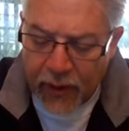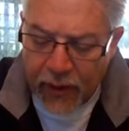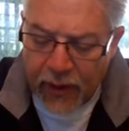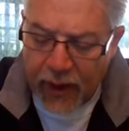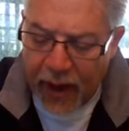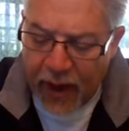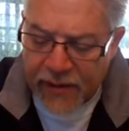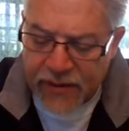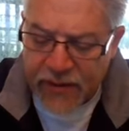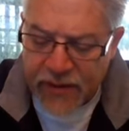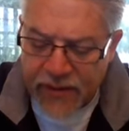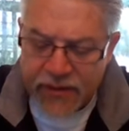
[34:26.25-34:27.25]
he
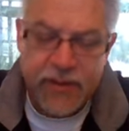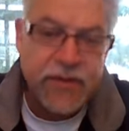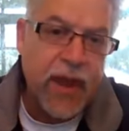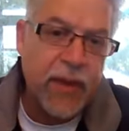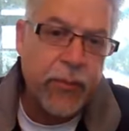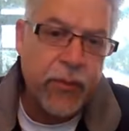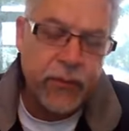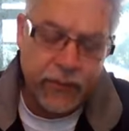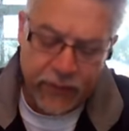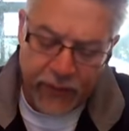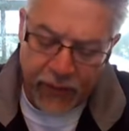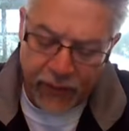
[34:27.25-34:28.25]
asked his
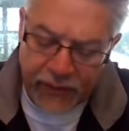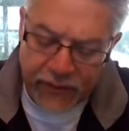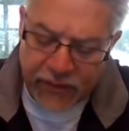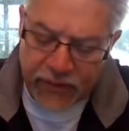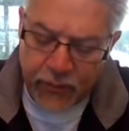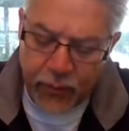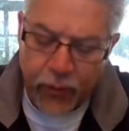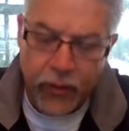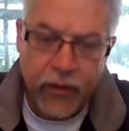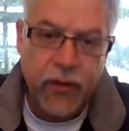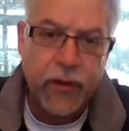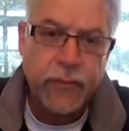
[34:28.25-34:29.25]
disciples. Now, this is
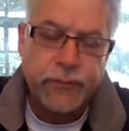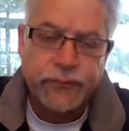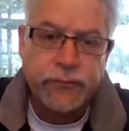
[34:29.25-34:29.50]
important here.